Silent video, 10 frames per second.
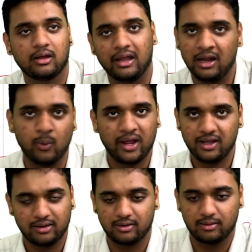In y.
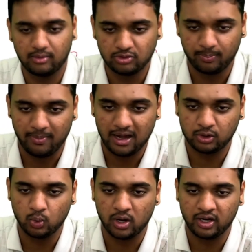So mark
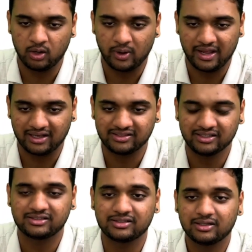200 in y
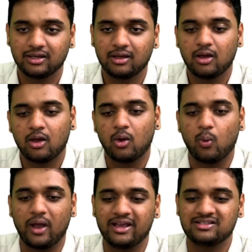axis.
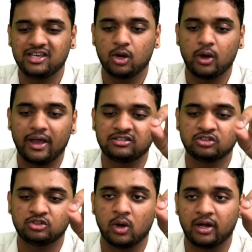Y is 0, x is
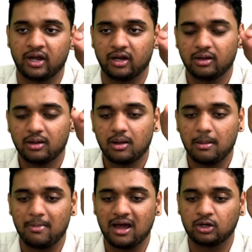200.
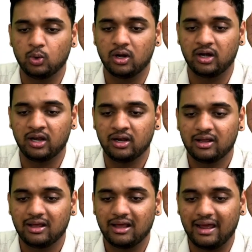Mark 200 in
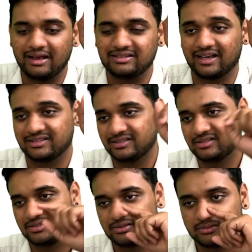x axis.